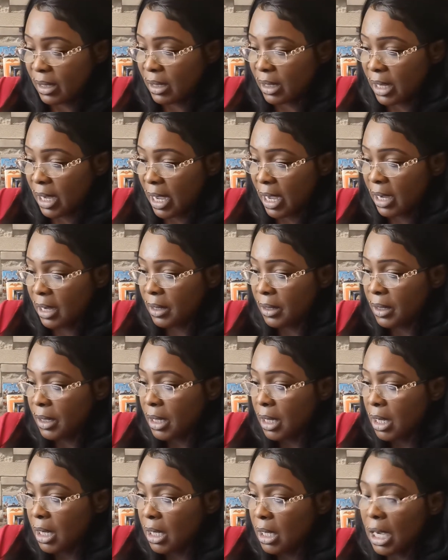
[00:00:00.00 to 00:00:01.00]
Okay,
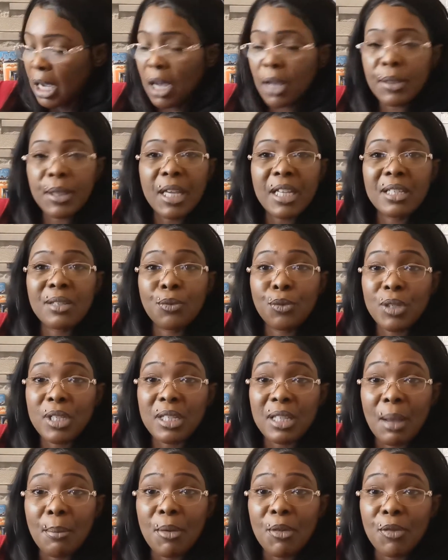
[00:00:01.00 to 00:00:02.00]
that's for
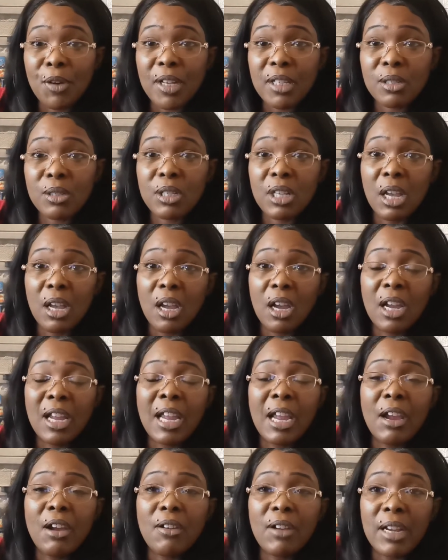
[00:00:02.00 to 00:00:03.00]
some of us.
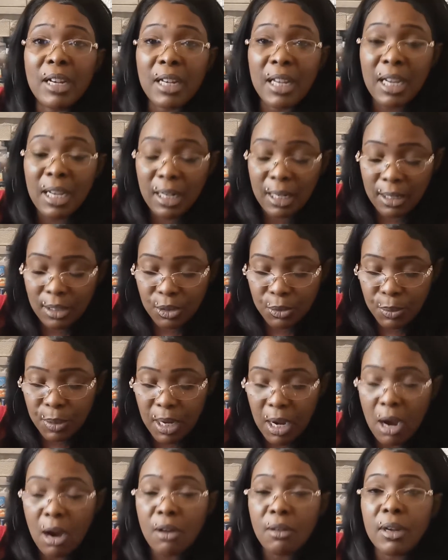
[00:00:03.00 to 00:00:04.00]
Here in England
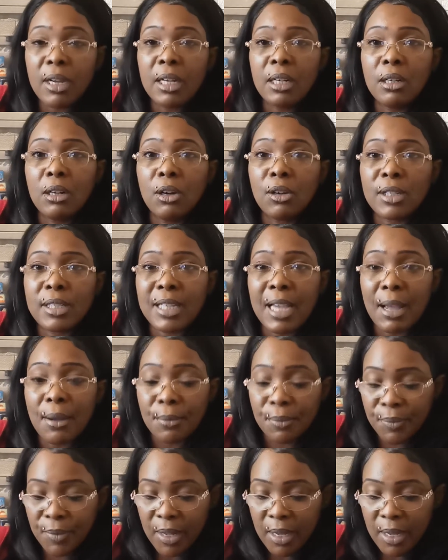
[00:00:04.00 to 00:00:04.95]
we are in lockdown